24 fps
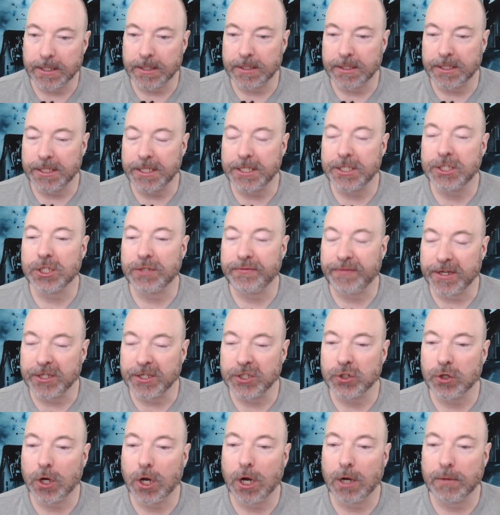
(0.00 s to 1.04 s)
each
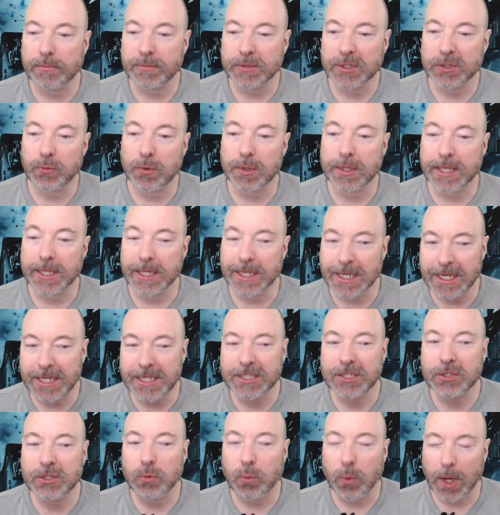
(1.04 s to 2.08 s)
adventure comes with at
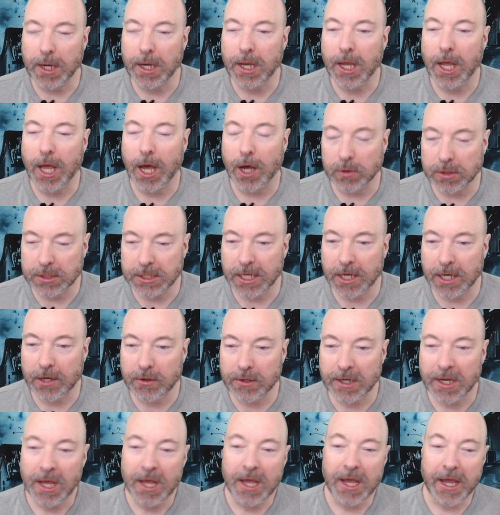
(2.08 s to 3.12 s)
least one
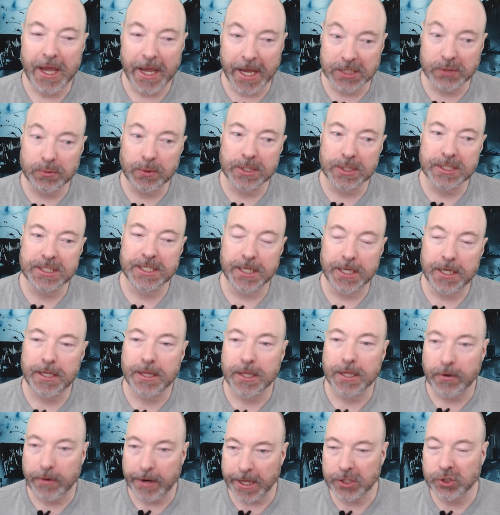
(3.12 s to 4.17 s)
countdown. As we'll see,
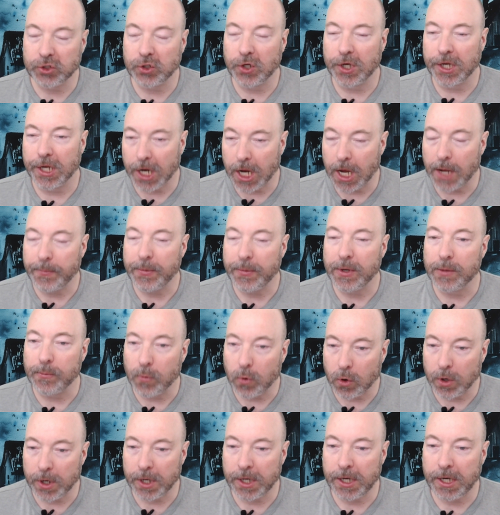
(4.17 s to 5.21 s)
there are actually a couple
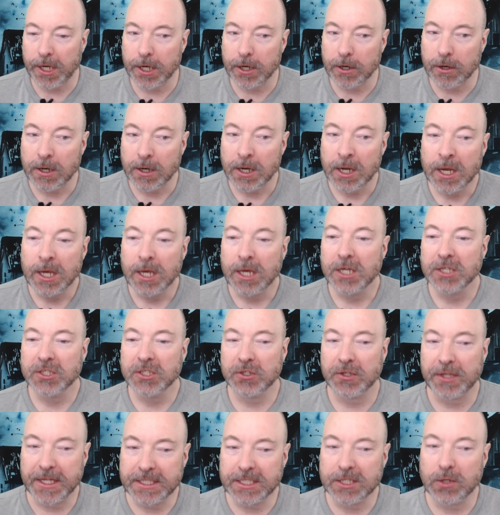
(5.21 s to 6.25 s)
more in here. So
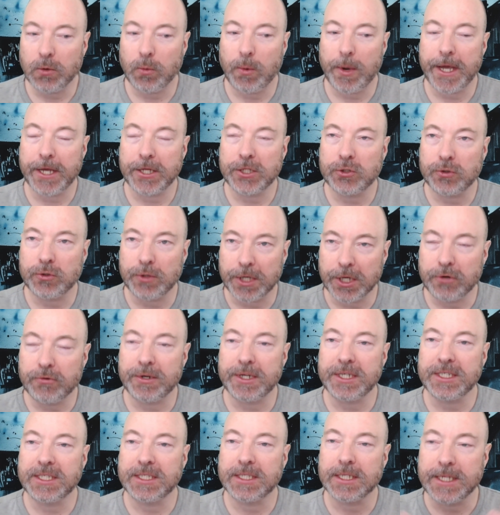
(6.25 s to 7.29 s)
that's a way to
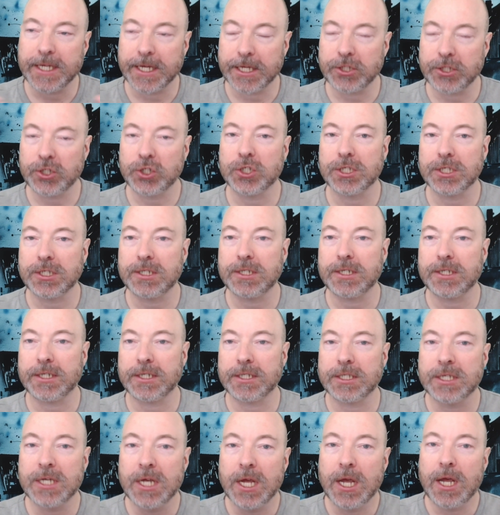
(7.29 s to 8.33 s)
increase the tension
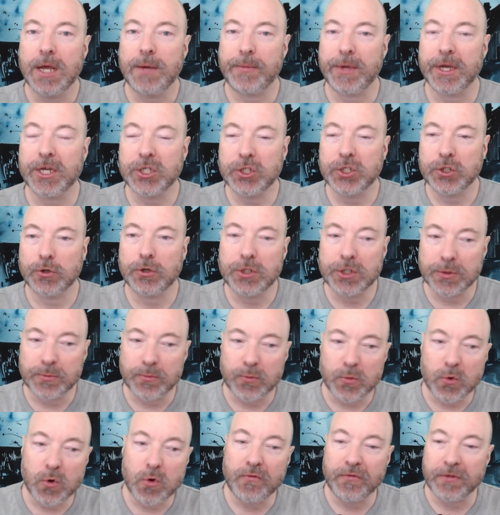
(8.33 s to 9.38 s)
and make sure to
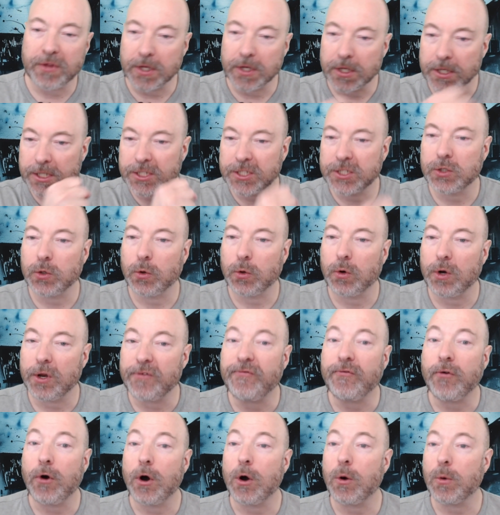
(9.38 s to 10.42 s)
move the story
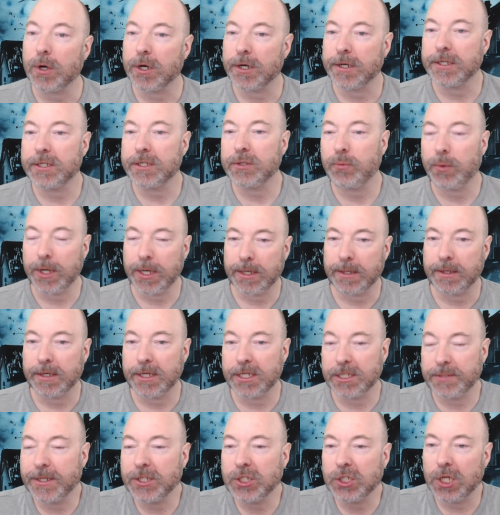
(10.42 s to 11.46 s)
forward,
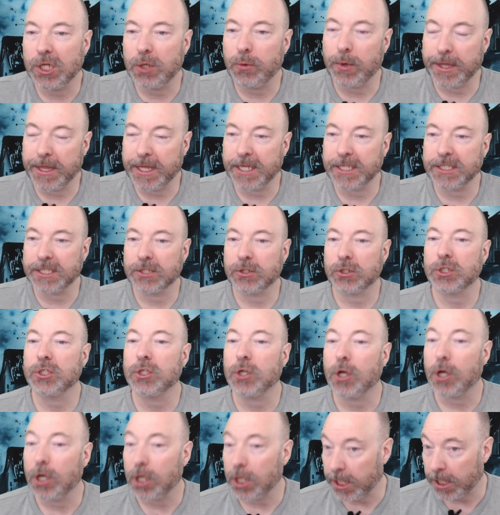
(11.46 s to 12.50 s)
especially when things are
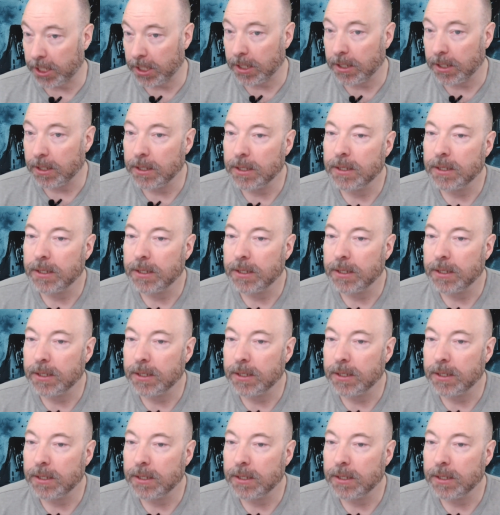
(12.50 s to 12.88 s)
stalling.